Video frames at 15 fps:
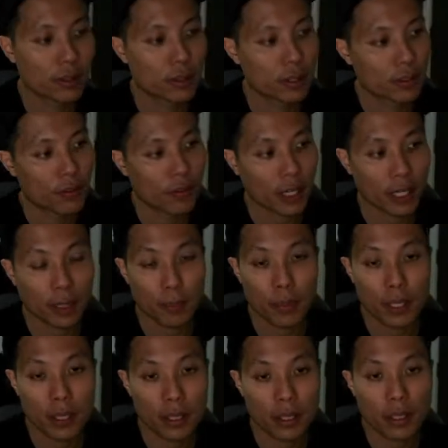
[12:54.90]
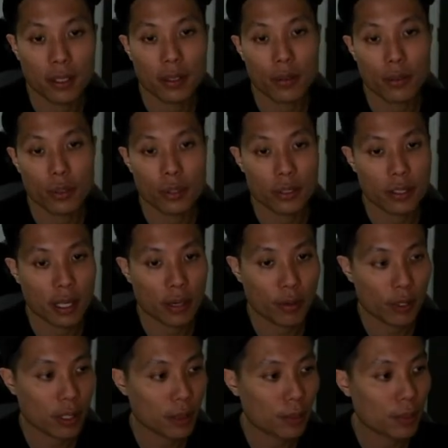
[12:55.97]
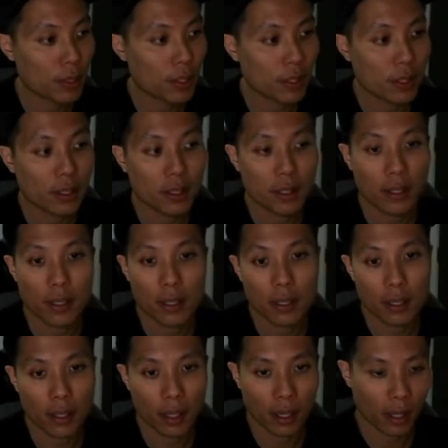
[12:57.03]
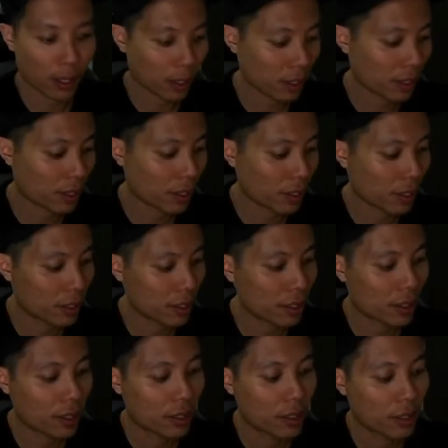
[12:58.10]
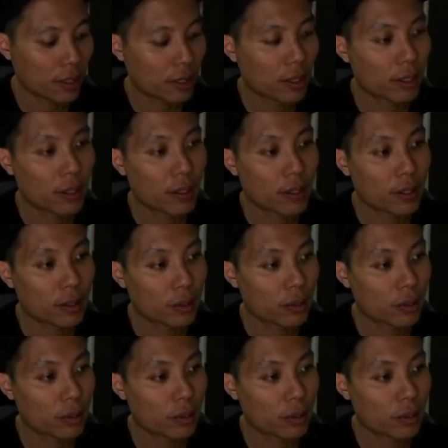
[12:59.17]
Define the pin, which is LED pin, and to